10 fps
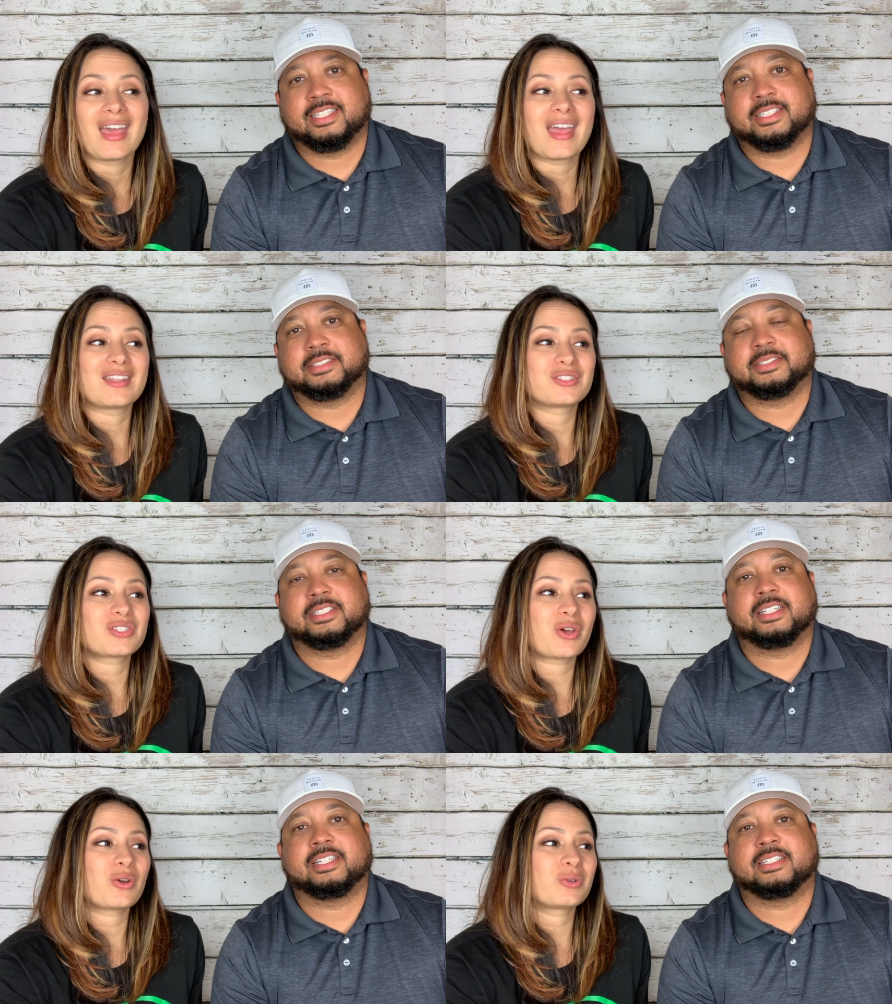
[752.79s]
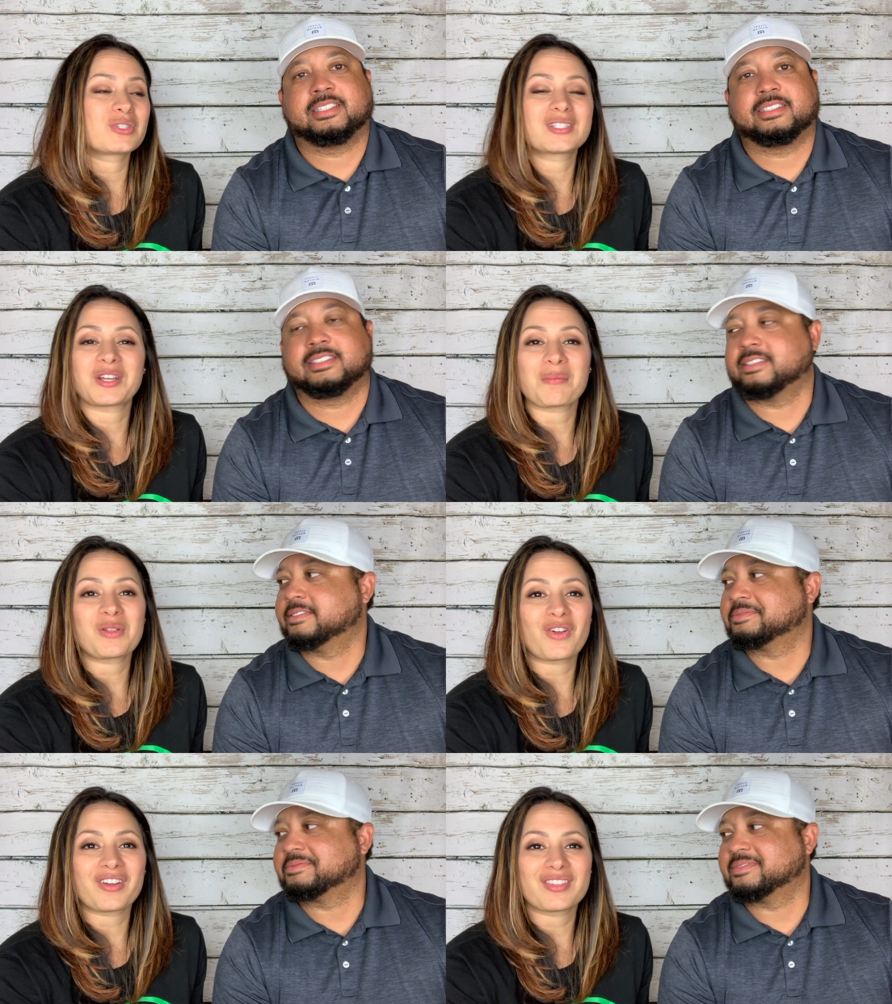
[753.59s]
Speaker 1: And so just to come
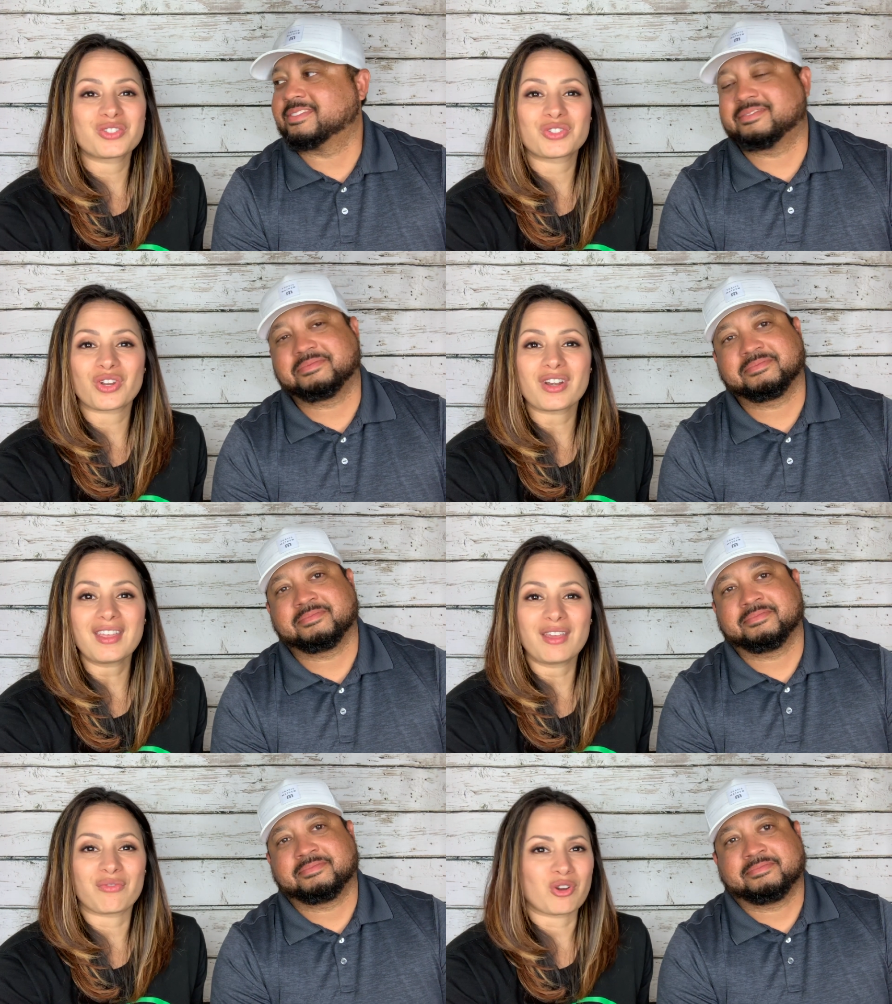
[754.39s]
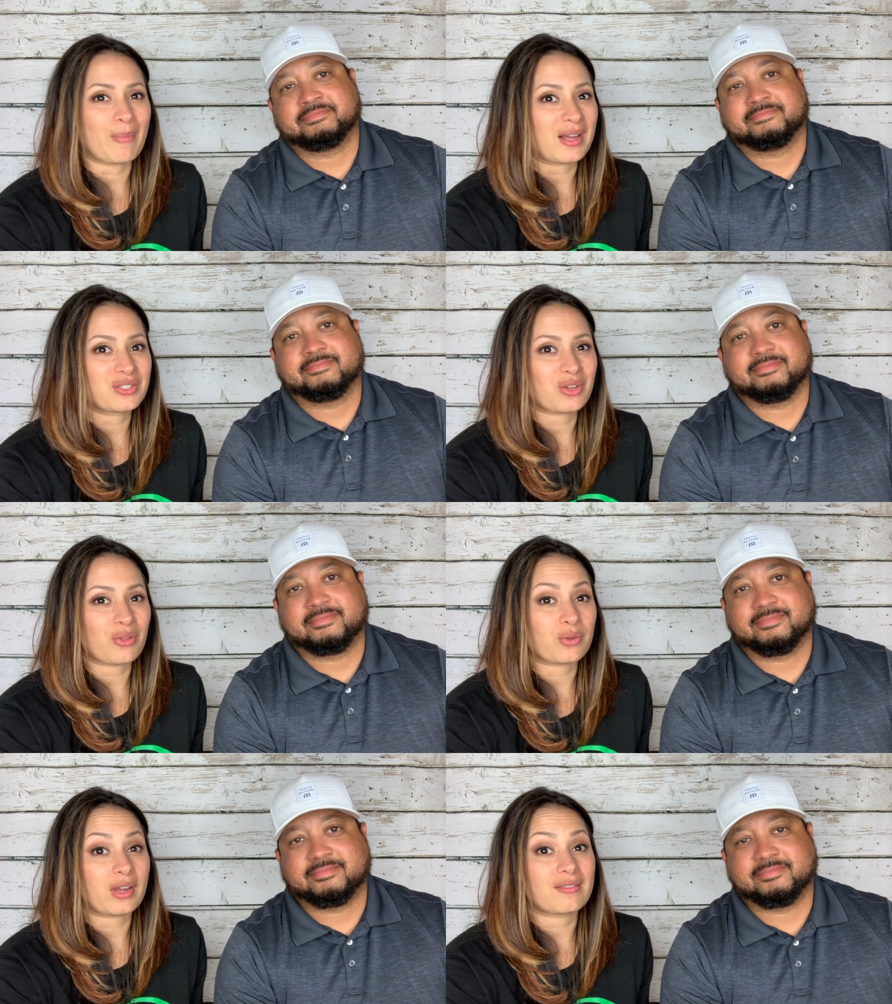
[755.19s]
along this journey, if you're about to go
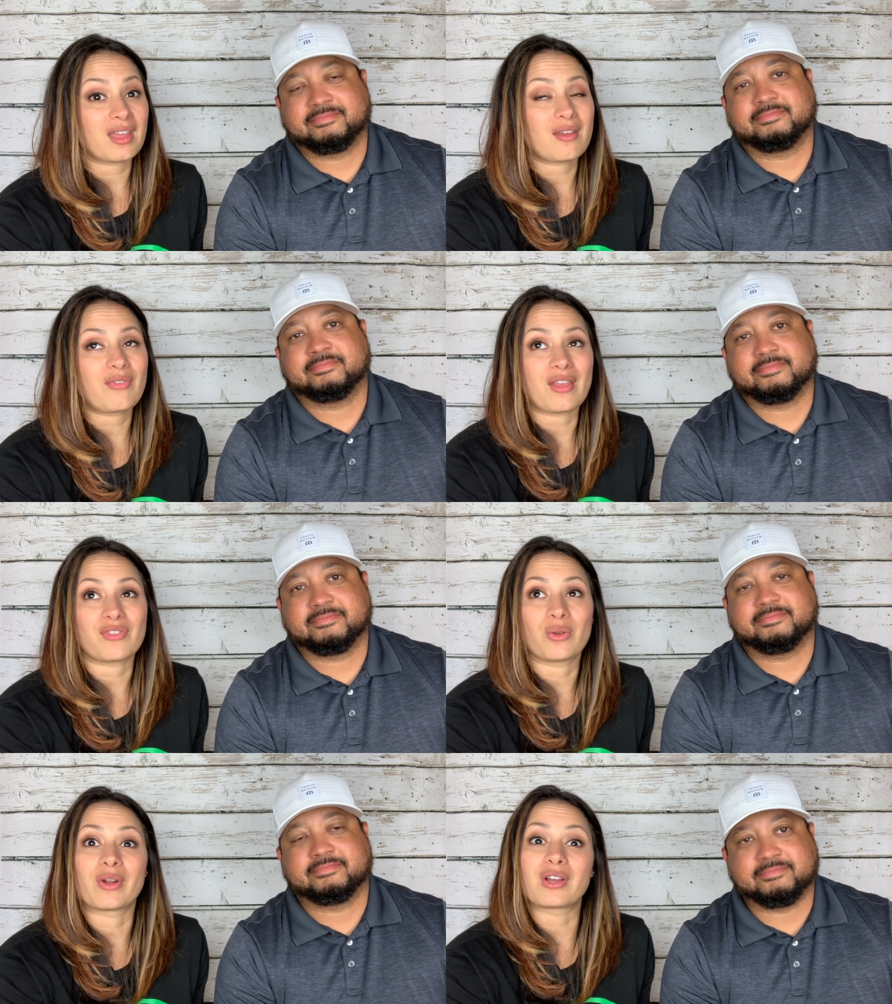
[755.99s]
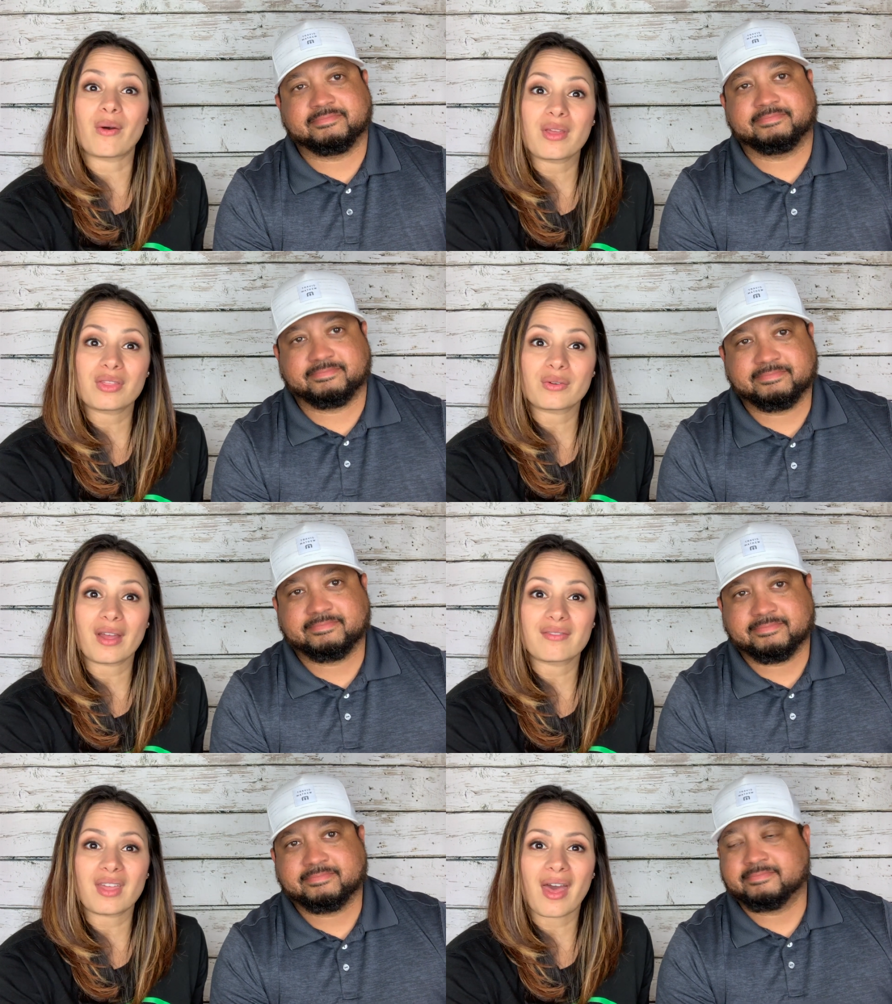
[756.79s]
through IVF, if you are going through
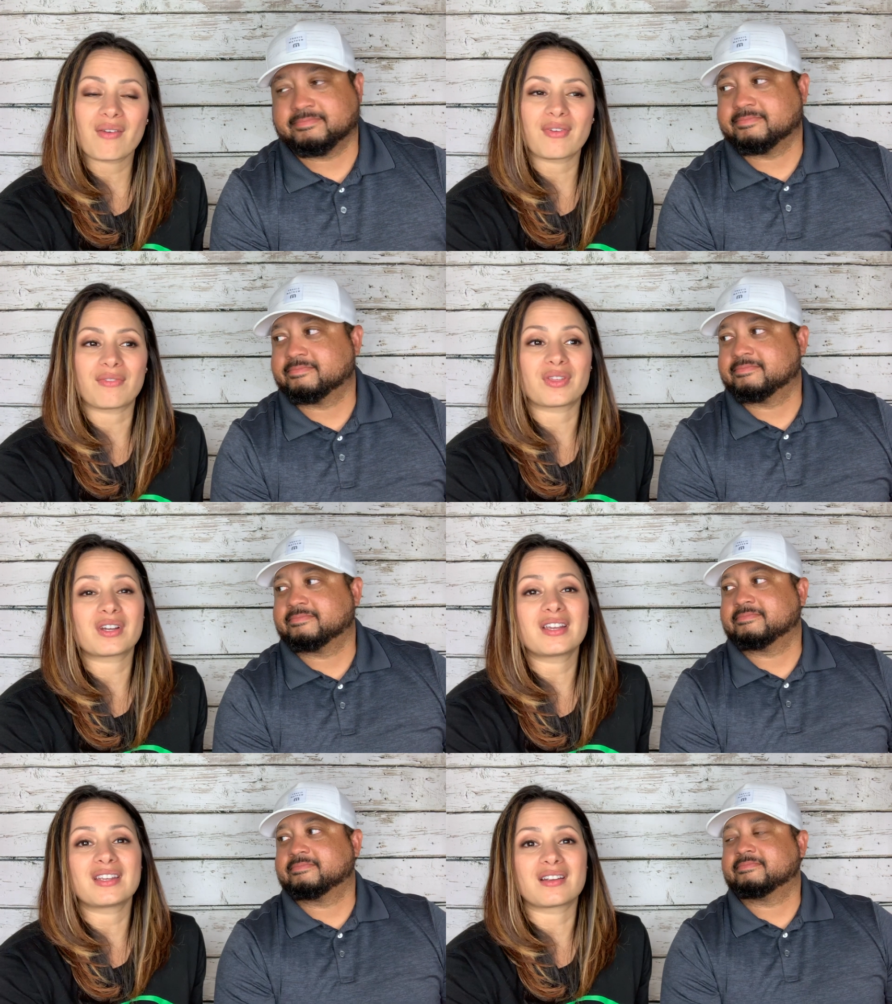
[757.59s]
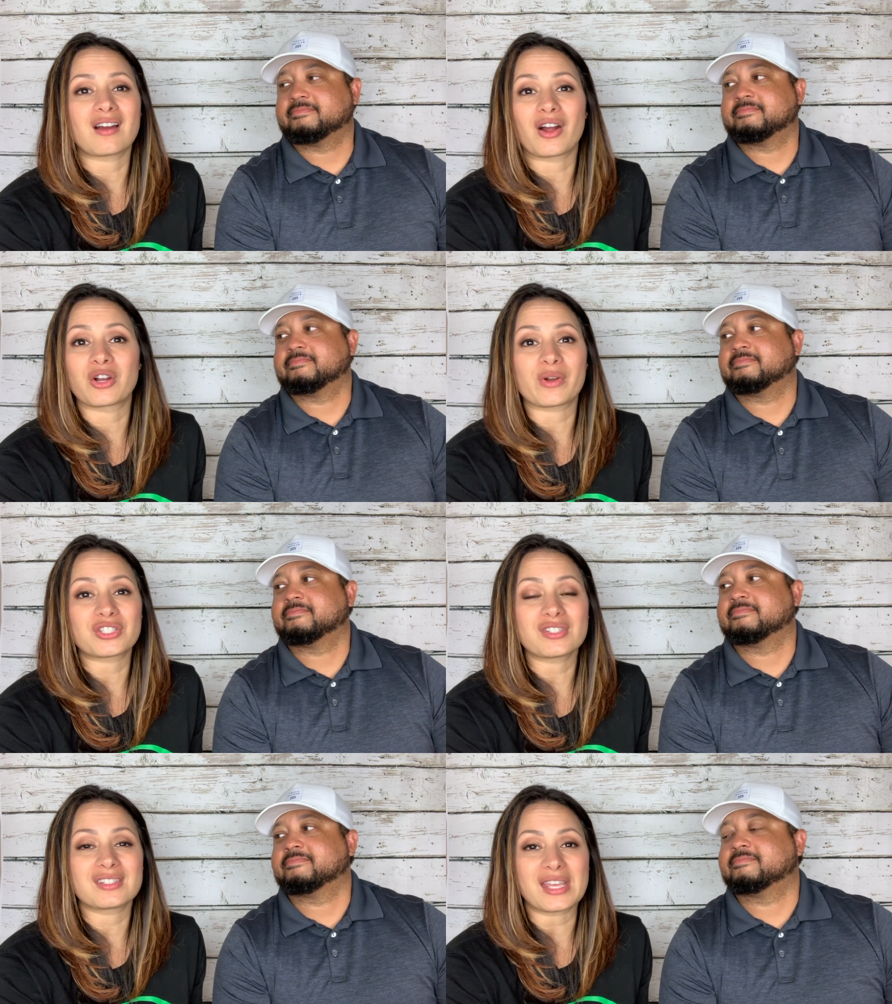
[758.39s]
IVF, if there are
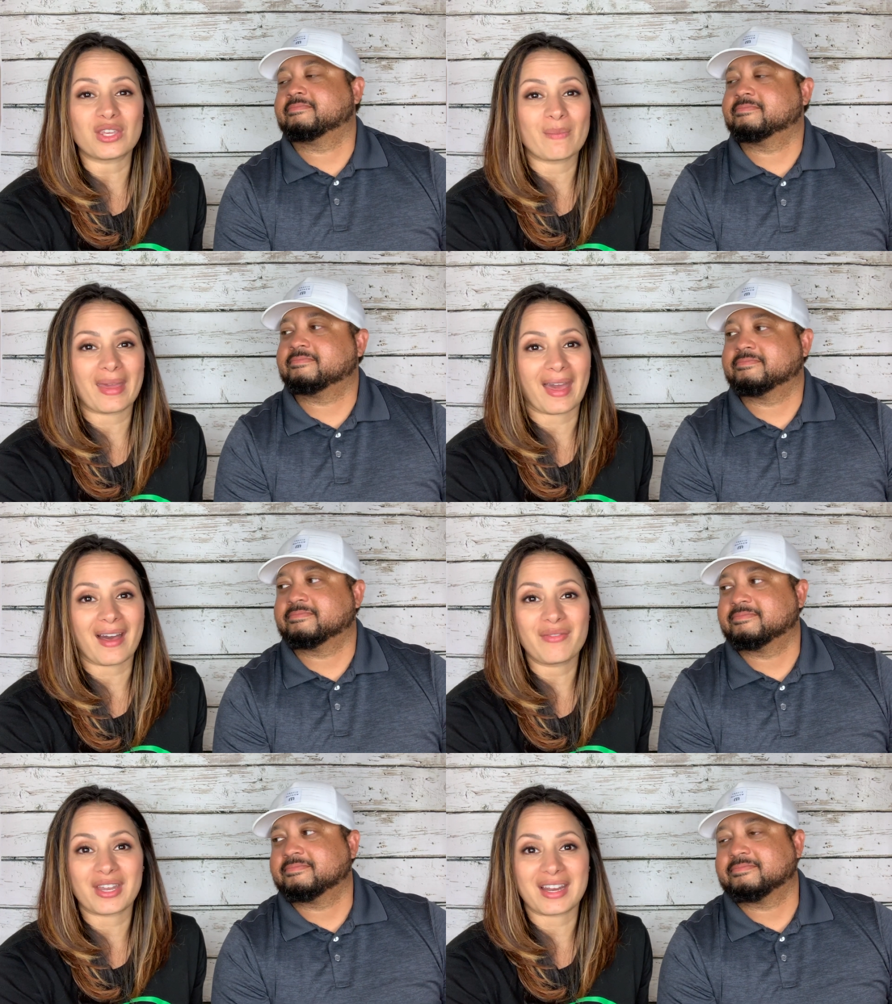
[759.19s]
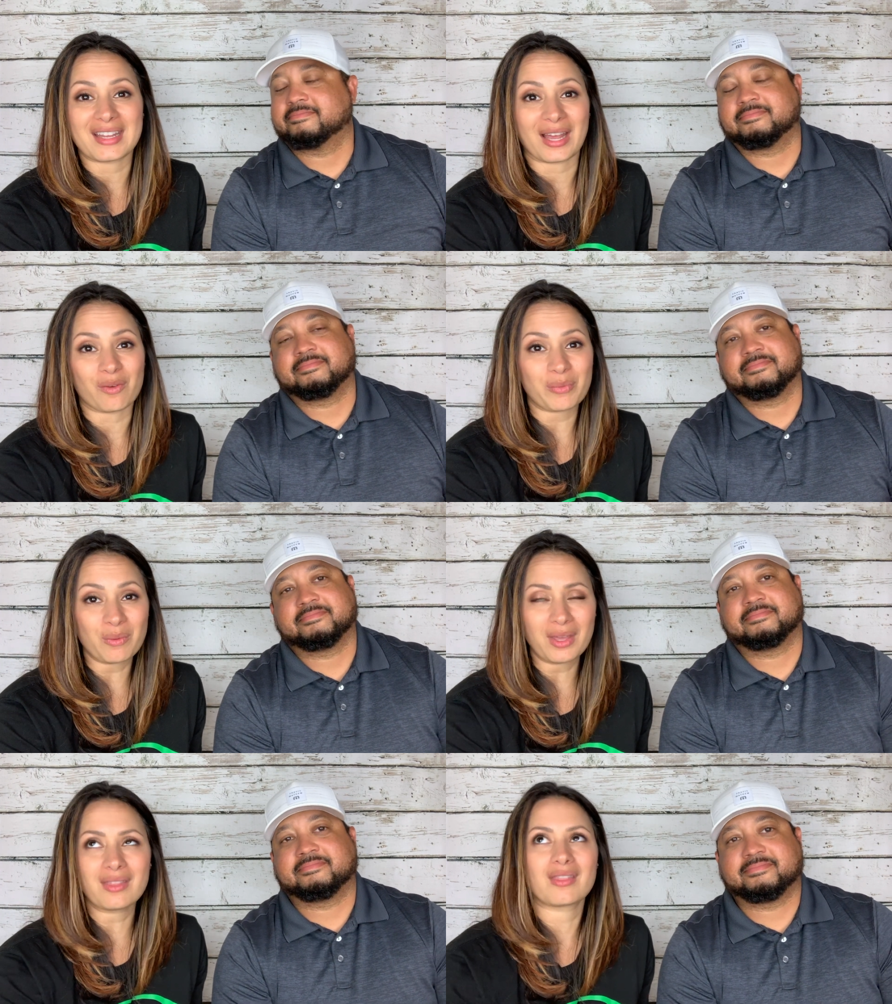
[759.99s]
questions that you may have that I can help you
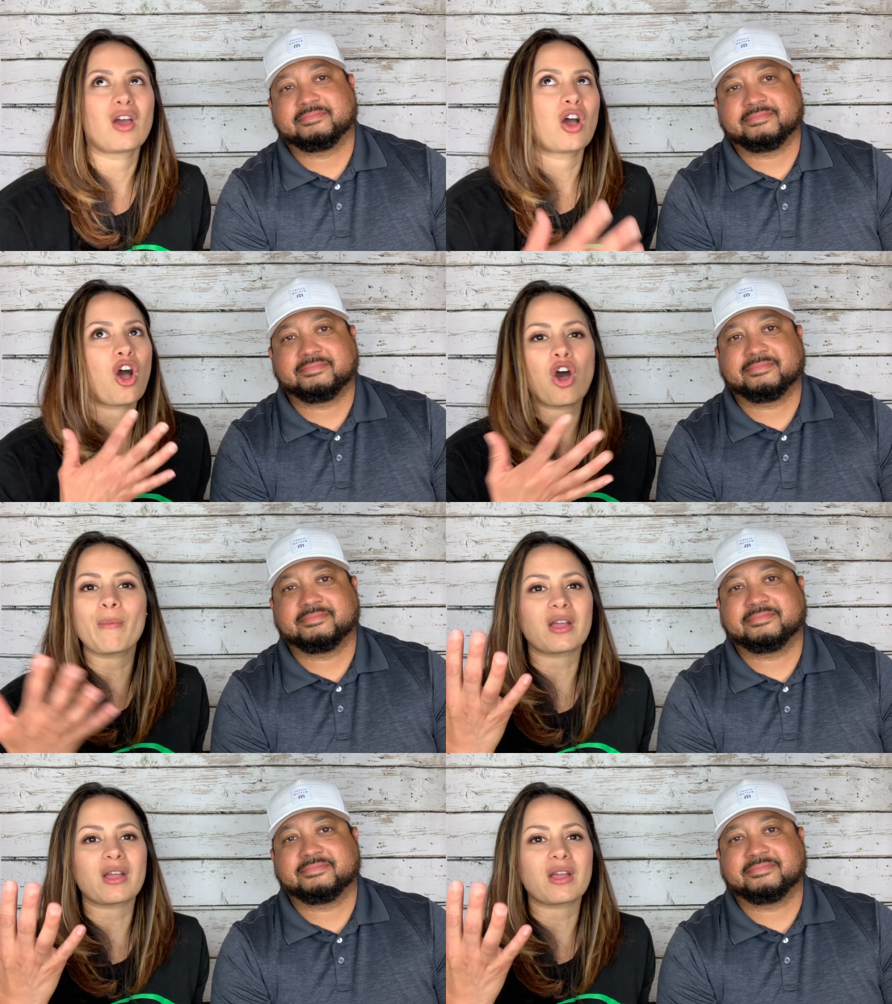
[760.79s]
with, oh my